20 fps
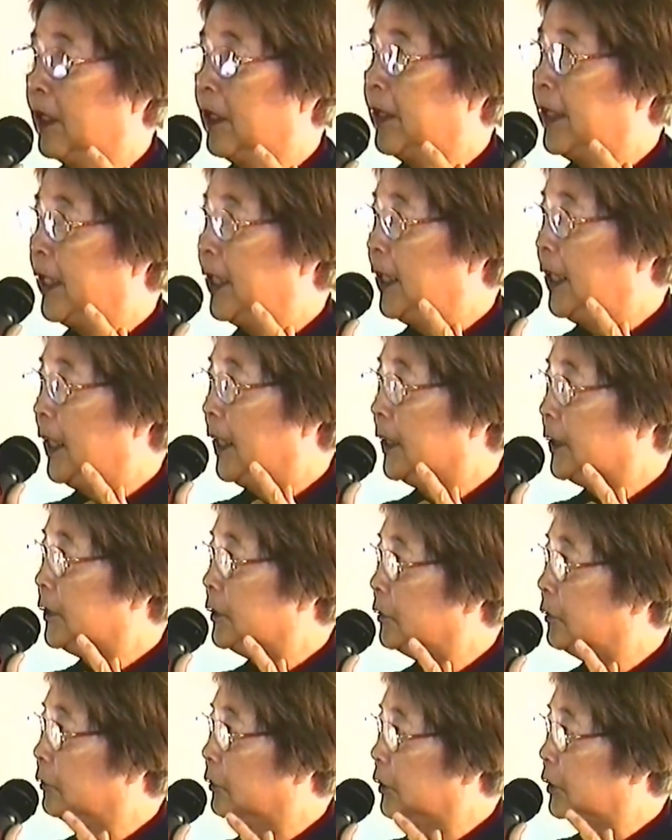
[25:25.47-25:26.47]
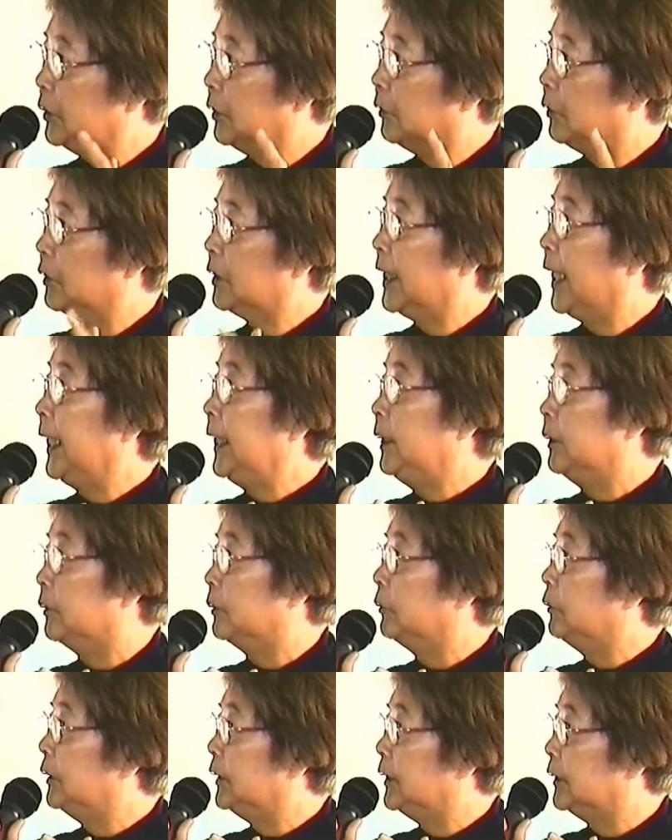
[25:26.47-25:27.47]
they had to go to
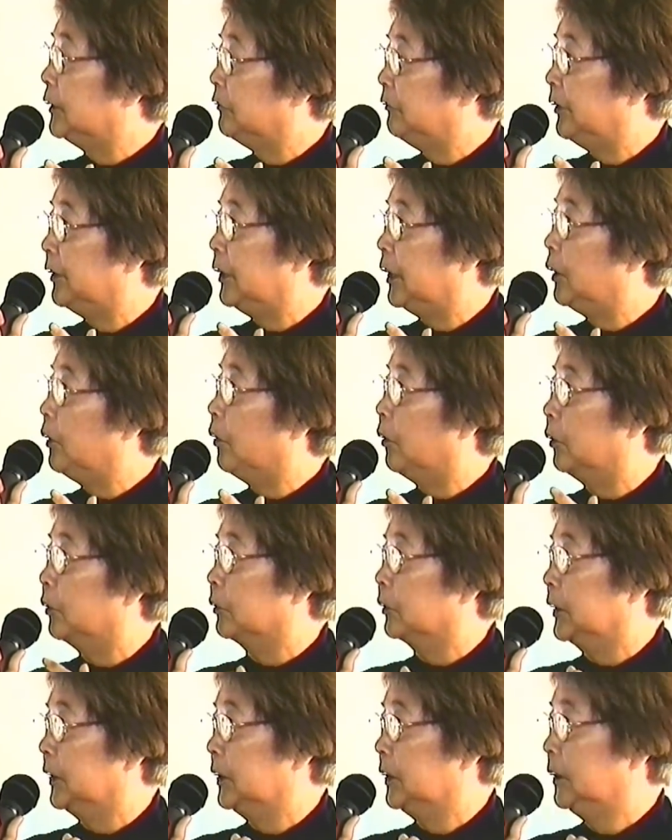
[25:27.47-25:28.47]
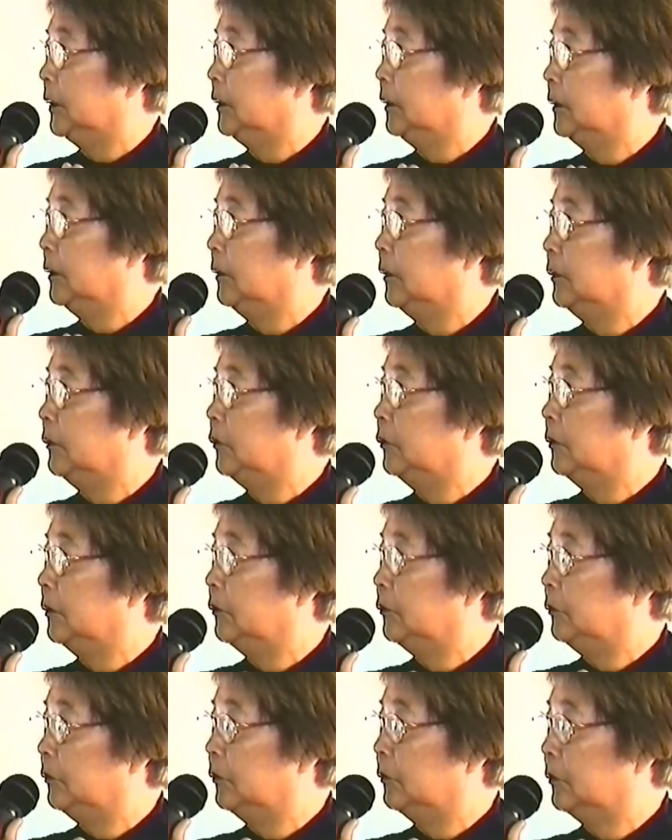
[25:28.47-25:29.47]
Hokkaido, which is very cold,
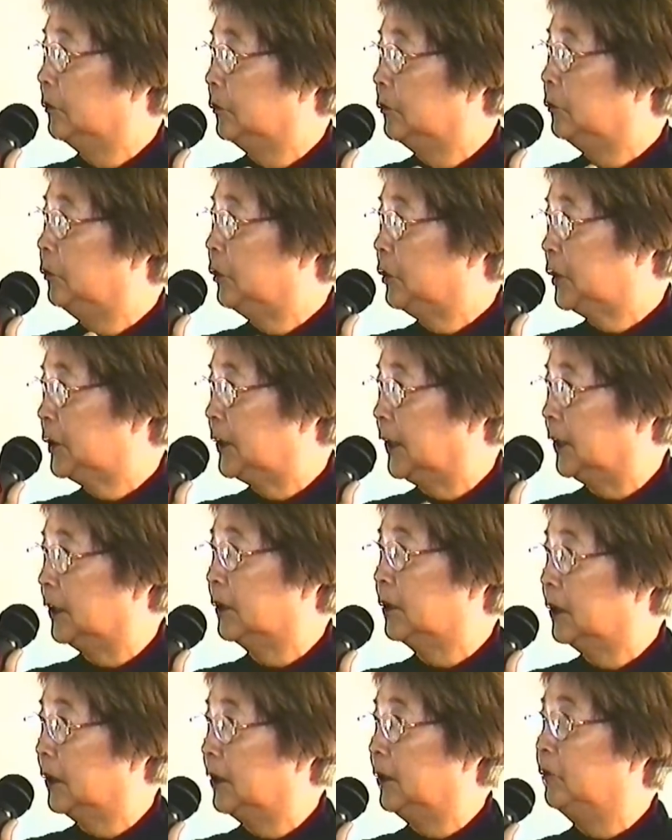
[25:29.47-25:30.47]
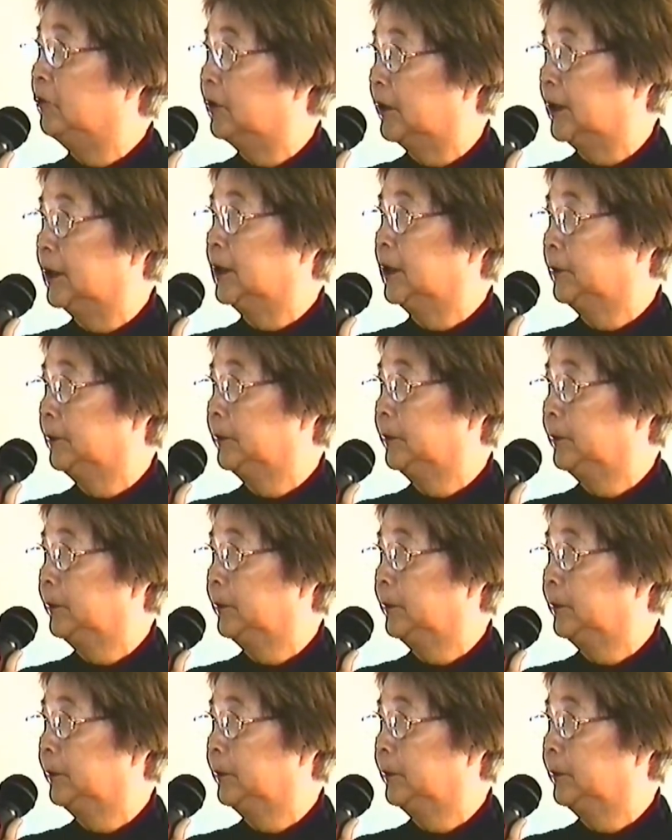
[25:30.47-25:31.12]
worse than Cleveland.